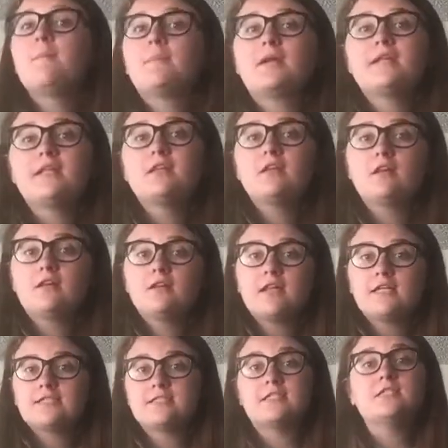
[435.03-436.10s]
but I did learn a
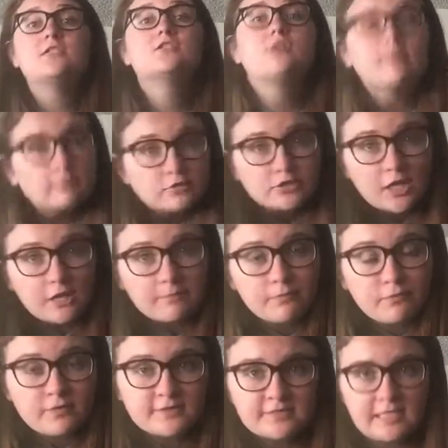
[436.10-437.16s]
lesson. Double check
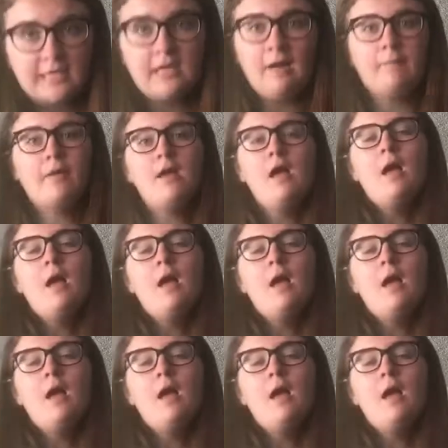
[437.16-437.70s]
before you sign up.